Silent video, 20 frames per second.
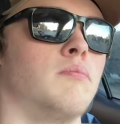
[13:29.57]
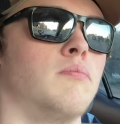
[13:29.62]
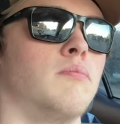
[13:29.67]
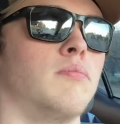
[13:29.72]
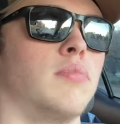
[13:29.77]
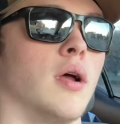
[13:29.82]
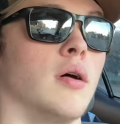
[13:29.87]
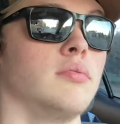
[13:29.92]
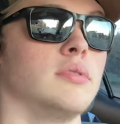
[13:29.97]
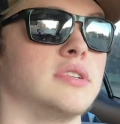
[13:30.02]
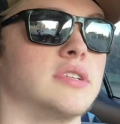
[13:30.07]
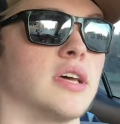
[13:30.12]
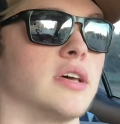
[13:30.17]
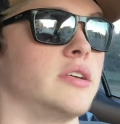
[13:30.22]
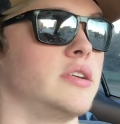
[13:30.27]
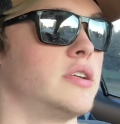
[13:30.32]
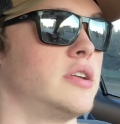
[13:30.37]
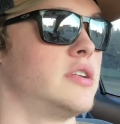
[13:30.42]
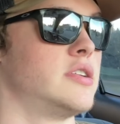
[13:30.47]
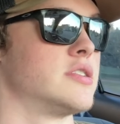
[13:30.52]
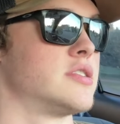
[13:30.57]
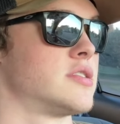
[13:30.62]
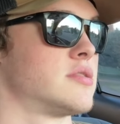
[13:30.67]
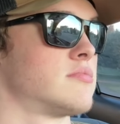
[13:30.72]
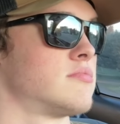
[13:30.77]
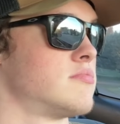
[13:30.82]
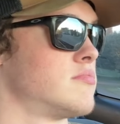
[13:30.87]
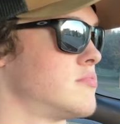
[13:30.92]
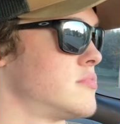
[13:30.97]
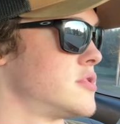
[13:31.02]
probably tell you to just
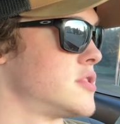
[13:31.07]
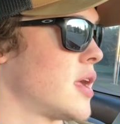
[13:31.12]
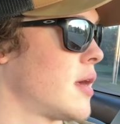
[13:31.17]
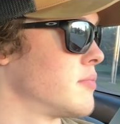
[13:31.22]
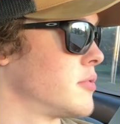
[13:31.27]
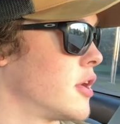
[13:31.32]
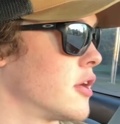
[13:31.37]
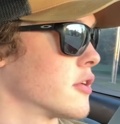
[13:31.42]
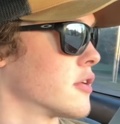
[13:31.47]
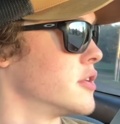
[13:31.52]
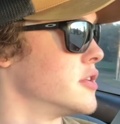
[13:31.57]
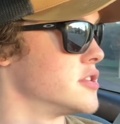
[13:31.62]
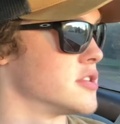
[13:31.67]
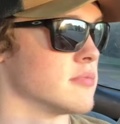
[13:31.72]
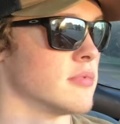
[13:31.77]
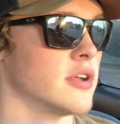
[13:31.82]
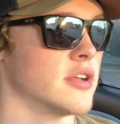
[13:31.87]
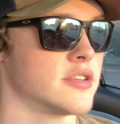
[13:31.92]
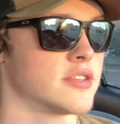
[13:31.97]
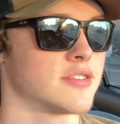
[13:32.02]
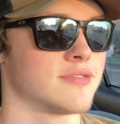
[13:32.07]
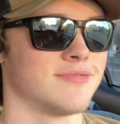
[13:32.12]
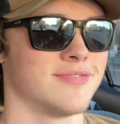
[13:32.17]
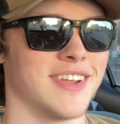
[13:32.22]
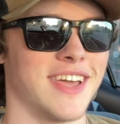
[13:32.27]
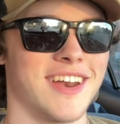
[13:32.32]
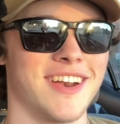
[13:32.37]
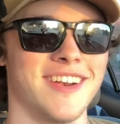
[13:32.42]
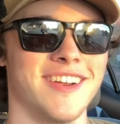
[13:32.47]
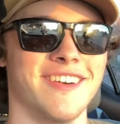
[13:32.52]
stop talking as much.
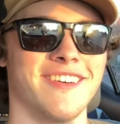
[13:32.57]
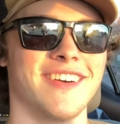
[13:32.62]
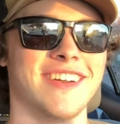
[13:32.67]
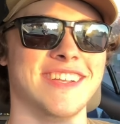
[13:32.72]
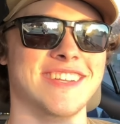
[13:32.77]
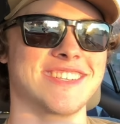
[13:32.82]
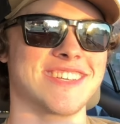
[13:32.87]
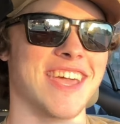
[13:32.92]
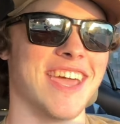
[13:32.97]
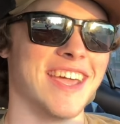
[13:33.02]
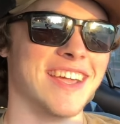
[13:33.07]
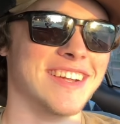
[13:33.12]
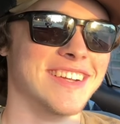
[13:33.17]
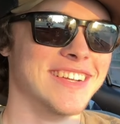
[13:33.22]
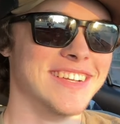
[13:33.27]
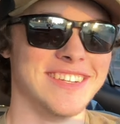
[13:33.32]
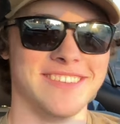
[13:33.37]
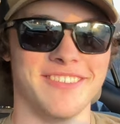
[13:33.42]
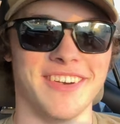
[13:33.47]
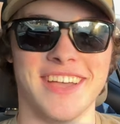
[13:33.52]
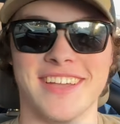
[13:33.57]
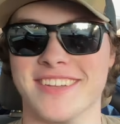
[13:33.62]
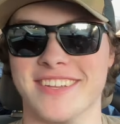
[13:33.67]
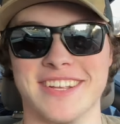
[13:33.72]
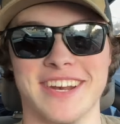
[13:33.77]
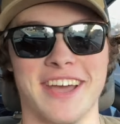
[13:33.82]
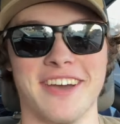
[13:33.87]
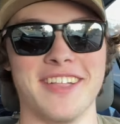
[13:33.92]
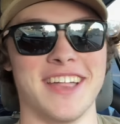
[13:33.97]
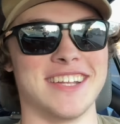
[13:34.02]
I don't know what he'd say, but
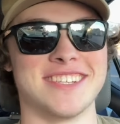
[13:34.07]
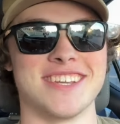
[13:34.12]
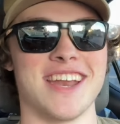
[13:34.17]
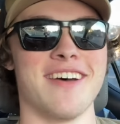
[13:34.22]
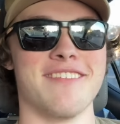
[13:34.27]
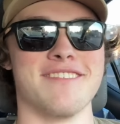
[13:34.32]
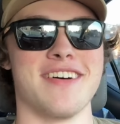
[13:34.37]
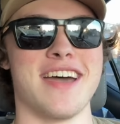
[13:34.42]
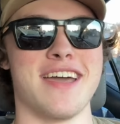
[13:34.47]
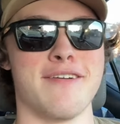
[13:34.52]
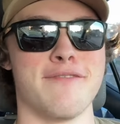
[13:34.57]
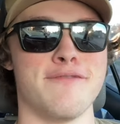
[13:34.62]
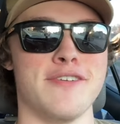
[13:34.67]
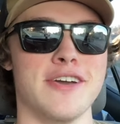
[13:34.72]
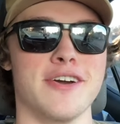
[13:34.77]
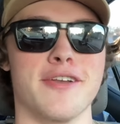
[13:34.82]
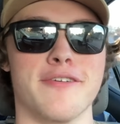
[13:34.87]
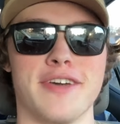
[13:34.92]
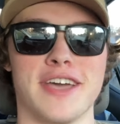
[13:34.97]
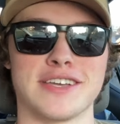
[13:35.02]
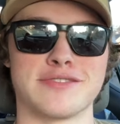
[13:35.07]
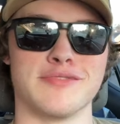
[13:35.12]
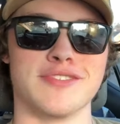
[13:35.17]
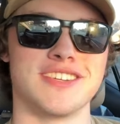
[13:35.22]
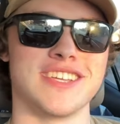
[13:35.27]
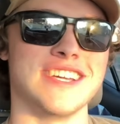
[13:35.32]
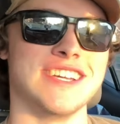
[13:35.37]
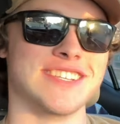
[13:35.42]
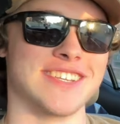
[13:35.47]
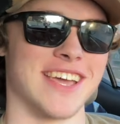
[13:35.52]
that's not my field of
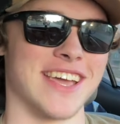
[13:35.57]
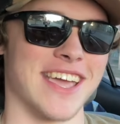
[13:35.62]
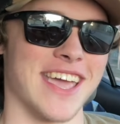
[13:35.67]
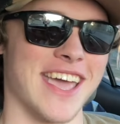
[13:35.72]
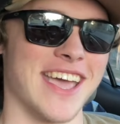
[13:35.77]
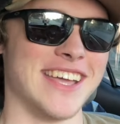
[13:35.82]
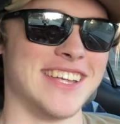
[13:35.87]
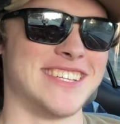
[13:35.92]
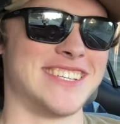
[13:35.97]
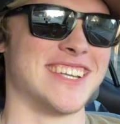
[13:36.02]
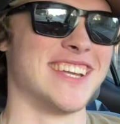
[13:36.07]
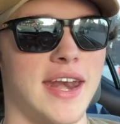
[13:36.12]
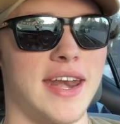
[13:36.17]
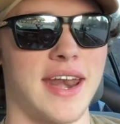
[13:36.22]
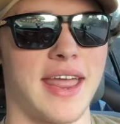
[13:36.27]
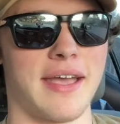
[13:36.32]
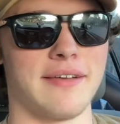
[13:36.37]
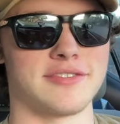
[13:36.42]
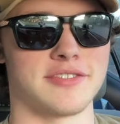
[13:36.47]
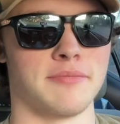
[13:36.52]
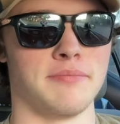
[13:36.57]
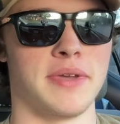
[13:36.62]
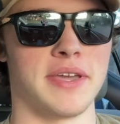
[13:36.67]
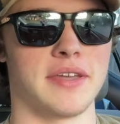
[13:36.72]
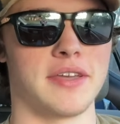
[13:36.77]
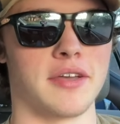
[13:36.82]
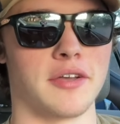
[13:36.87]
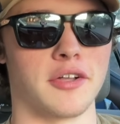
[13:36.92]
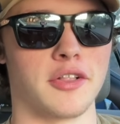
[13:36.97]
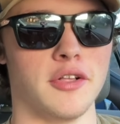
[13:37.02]
expertise, I guess. I didn't have some
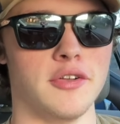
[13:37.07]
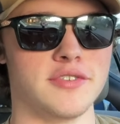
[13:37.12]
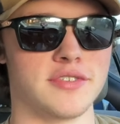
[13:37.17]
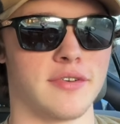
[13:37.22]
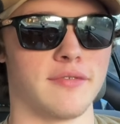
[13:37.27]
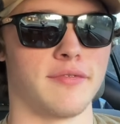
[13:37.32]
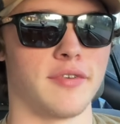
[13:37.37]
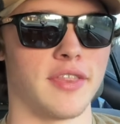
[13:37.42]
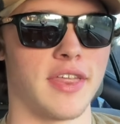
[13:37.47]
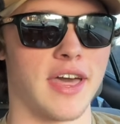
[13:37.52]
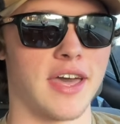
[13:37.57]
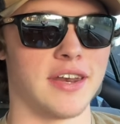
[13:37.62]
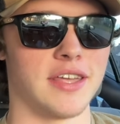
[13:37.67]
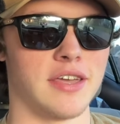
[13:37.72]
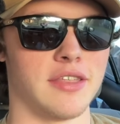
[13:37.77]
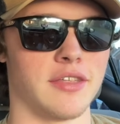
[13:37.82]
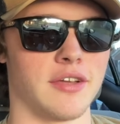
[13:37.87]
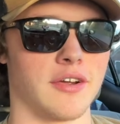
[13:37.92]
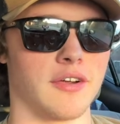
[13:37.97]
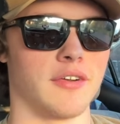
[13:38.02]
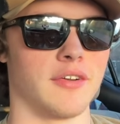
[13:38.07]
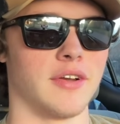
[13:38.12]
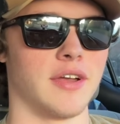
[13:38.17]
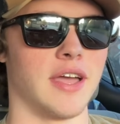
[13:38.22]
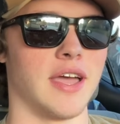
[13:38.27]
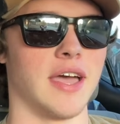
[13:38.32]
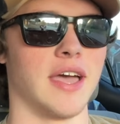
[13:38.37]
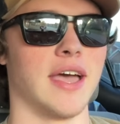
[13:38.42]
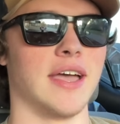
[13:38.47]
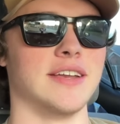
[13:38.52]
big conclusion for that either.
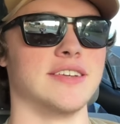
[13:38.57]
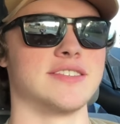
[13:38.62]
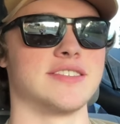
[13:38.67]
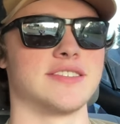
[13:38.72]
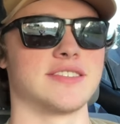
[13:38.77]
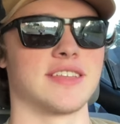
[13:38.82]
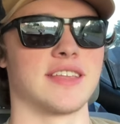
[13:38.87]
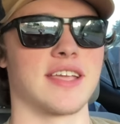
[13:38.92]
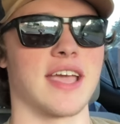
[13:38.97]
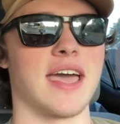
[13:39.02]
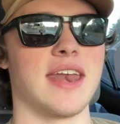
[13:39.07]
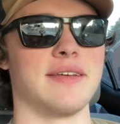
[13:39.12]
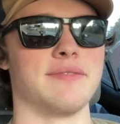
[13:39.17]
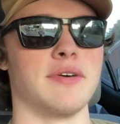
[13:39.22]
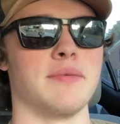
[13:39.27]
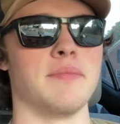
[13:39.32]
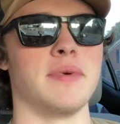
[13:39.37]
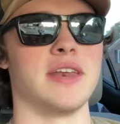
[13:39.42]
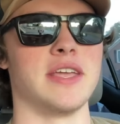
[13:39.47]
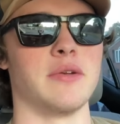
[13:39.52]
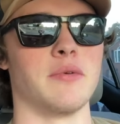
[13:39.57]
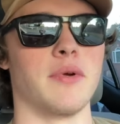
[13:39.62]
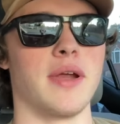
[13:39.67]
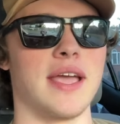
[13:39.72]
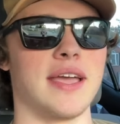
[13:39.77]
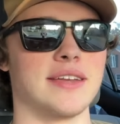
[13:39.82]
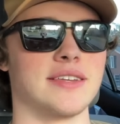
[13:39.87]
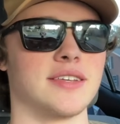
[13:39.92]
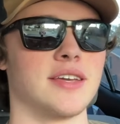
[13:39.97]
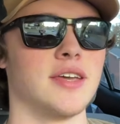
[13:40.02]
Just kind of a mini
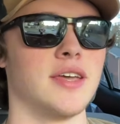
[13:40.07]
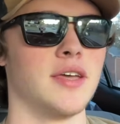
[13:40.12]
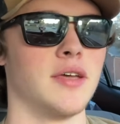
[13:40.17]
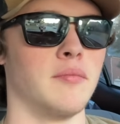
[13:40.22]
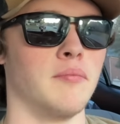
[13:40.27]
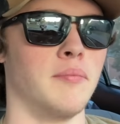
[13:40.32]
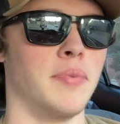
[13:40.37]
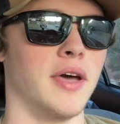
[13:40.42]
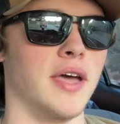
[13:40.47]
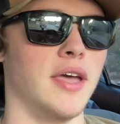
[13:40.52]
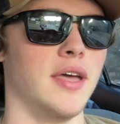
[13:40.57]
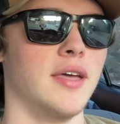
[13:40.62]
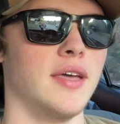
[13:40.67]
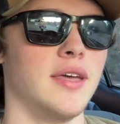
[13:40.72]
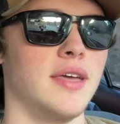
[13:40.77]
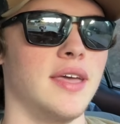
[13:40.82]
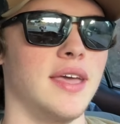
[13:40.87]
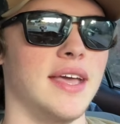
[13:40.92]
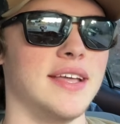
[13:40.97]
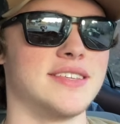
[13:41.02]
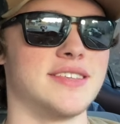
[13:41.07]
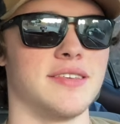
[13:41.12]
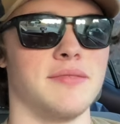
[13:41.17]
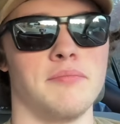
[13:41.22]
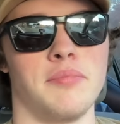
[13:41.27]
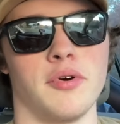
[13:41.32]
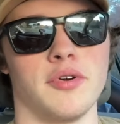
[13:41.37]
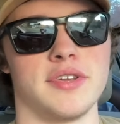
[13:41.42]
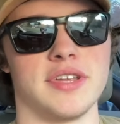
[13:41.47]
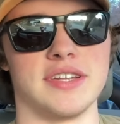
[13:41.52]
rant, but it's
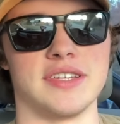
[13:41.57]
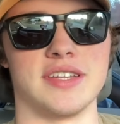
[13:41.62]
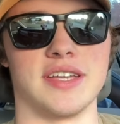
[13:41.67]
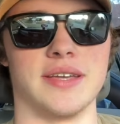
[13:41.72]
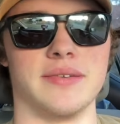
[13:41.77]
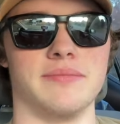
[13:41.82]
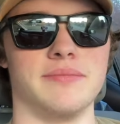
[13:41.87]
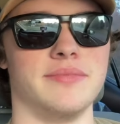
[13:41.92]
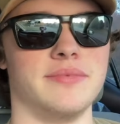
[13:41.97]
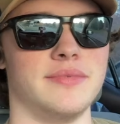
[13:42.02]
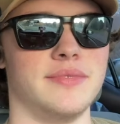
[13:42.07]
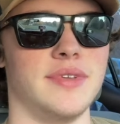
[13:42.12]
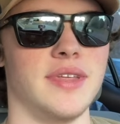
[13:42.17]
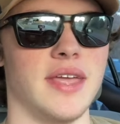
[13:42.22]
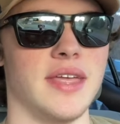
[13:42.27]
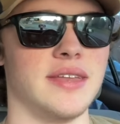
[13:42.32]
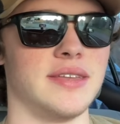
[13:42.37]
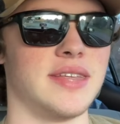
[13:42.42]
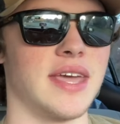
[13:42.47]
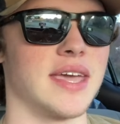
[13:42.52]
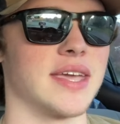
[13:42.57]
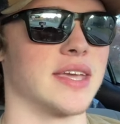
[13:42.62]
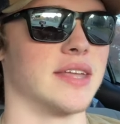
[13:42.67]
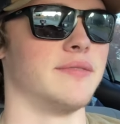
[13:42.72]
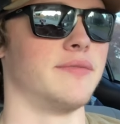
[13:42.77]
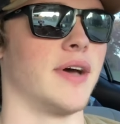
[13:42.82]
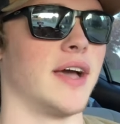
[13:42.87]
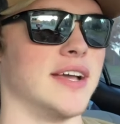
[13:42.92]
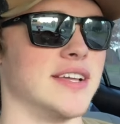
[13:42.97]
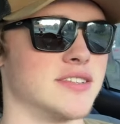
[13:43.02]
important to take
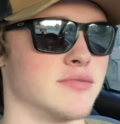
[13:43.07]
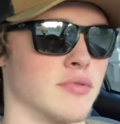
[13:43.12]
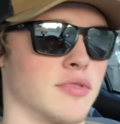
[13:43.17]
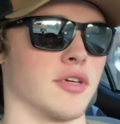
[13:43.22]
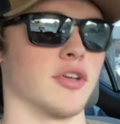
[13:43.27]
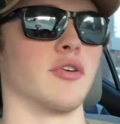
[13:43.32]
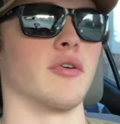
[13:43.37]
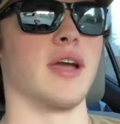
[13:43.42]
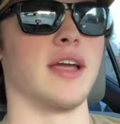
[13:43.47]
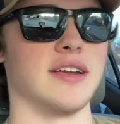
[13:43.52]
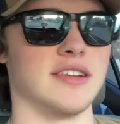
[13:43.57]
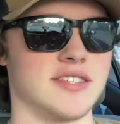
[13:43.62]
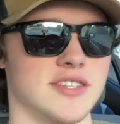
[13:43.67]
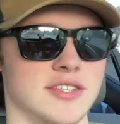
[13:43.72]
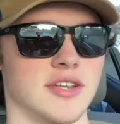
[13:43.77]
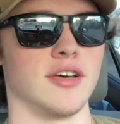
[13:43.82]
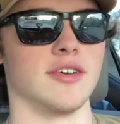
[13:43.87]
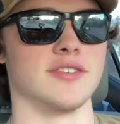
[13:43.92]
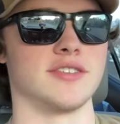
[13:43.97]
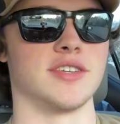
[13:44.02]
advice with a grain of salt